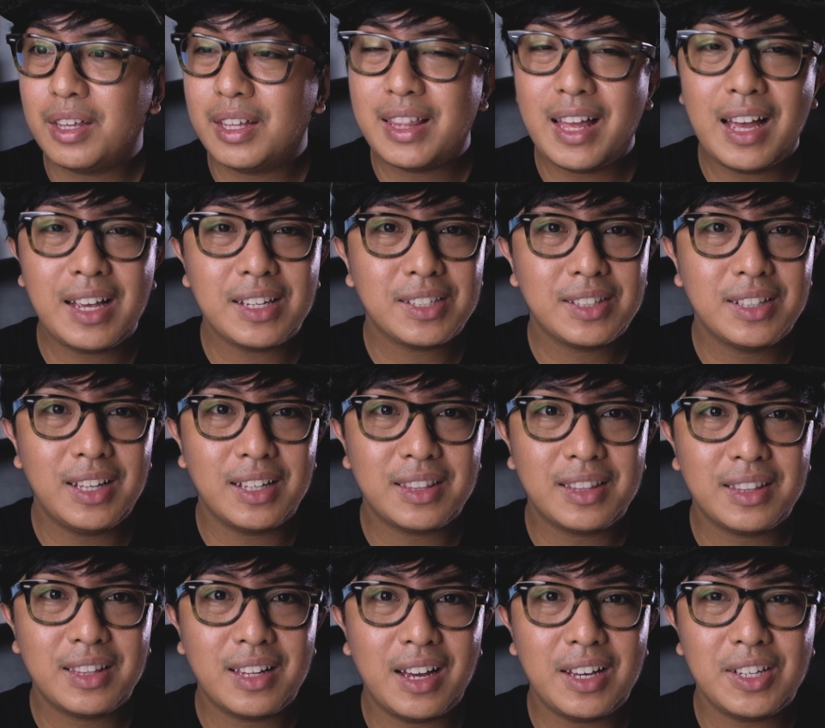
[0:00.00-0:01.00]
It has
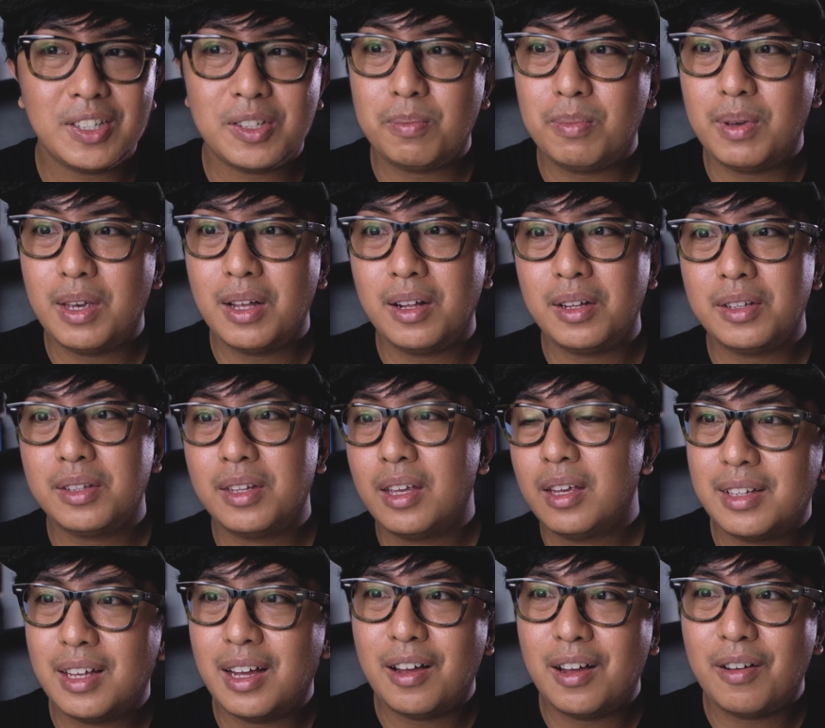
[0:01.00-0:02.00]
that nice build,
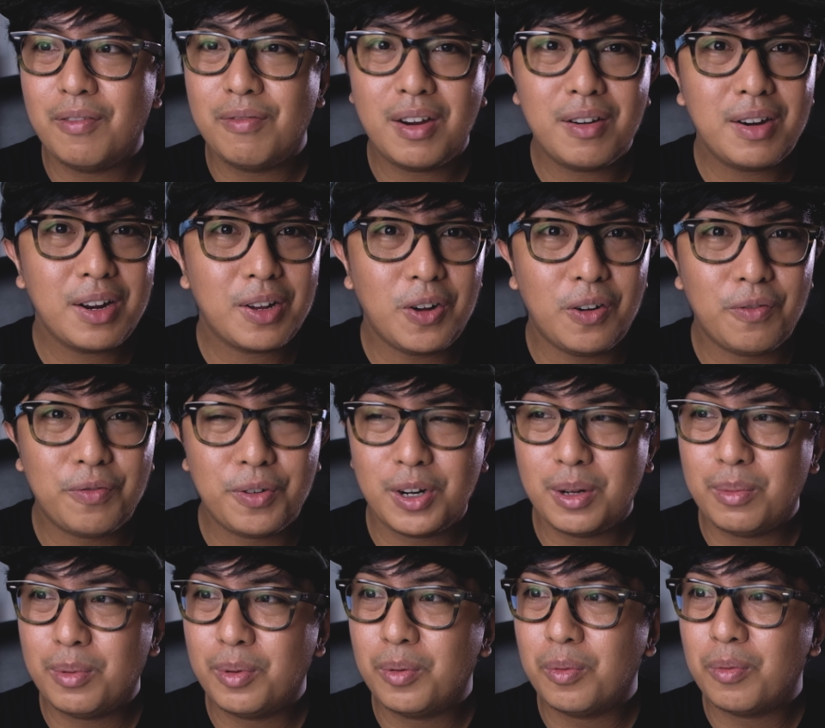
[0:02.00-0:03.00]
very
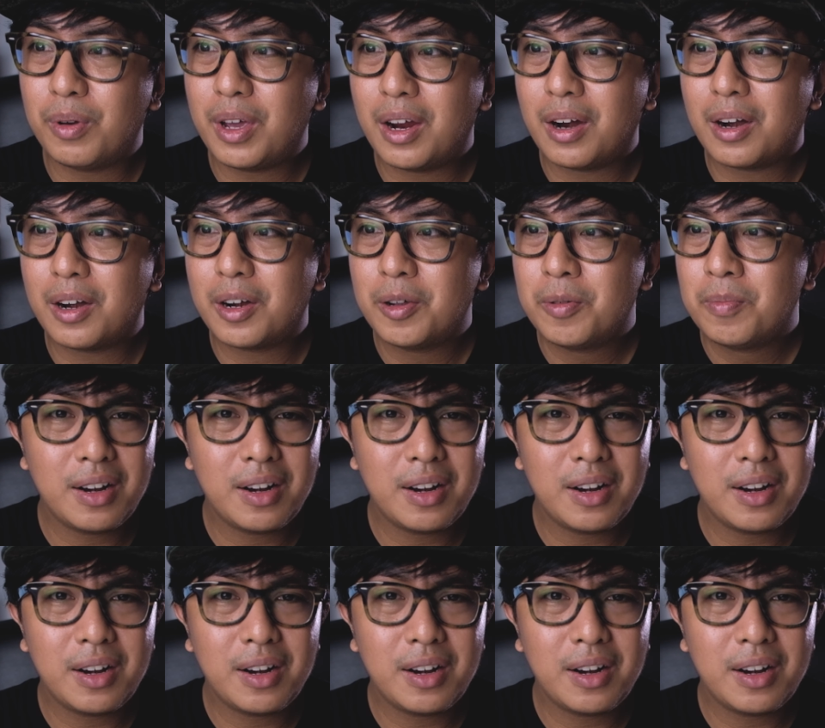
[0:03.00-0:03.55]
comfortable wear,